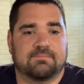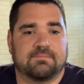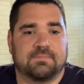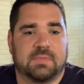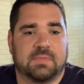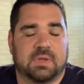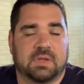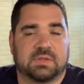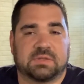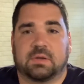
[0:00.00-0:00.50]

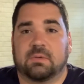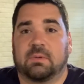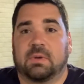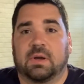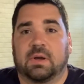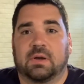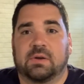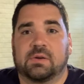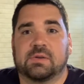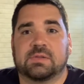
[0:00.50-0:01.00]
that's a good way
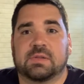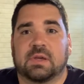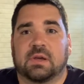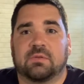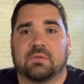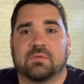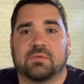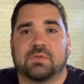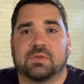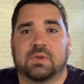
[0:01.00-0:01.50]
to hurt yourself.
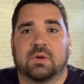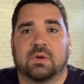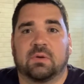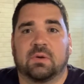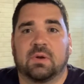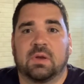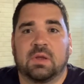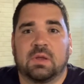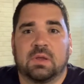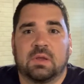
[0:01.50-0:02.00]
So,
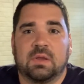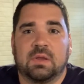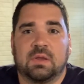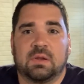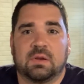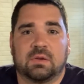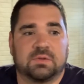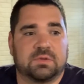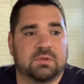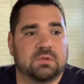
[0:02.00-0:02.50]

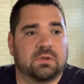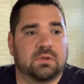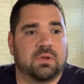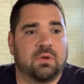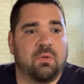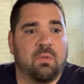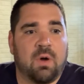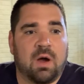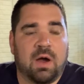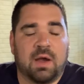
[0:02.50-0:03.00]
do a
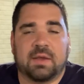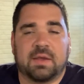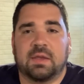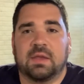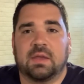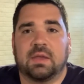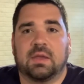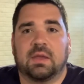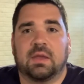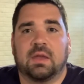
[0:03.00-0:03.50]
little
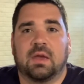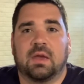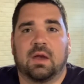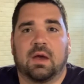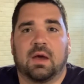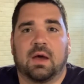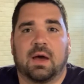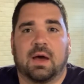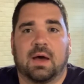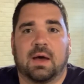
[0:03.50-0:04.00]
walking,
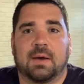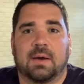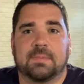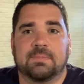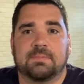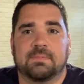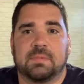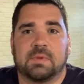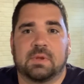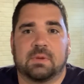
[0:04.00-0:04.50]

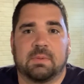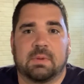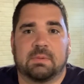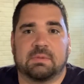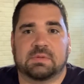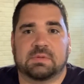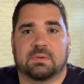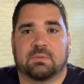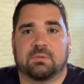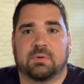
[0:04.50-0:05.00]
maybe
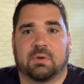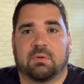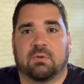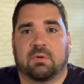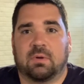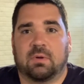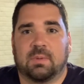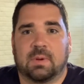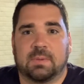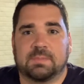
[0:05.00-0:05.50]
some quick
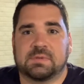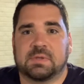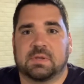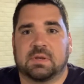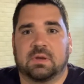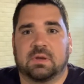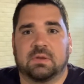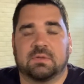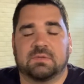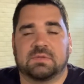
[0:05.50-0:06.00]
warm-ups. I
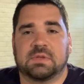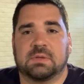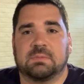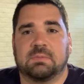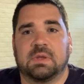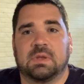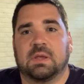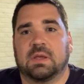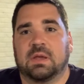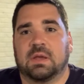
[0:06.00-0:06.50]
know you've seen
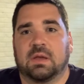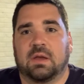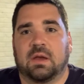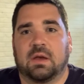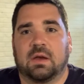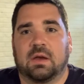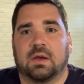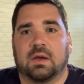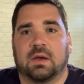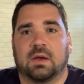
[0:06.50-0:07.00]
me
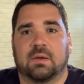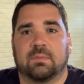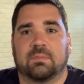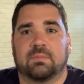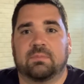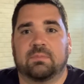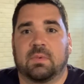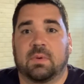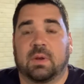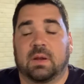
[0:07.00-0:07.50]

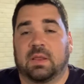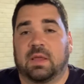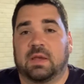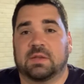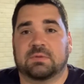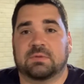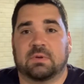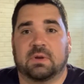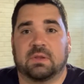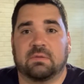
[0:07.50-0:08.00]
my
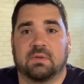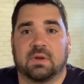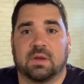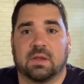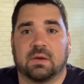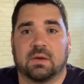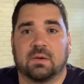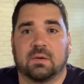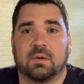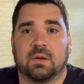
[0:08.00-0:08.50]
last running
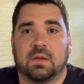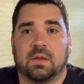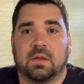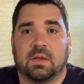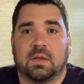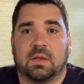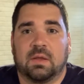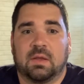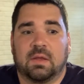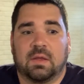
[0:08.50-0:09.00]
video,
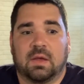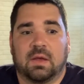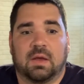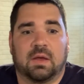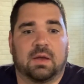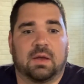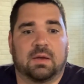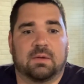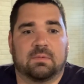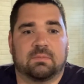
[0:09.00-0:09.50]

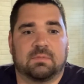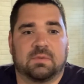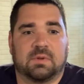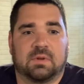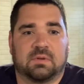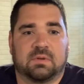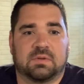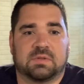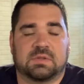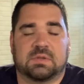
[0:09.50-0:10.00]

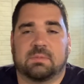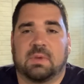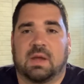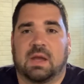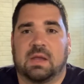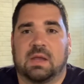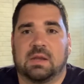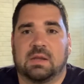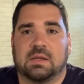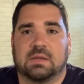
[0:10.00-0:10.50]
do some
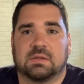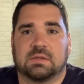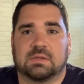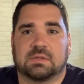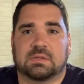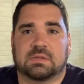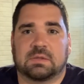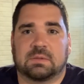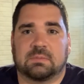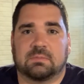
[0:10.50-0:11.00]
high knees,
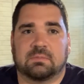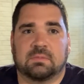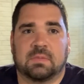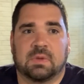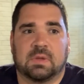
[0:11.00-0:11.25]
some,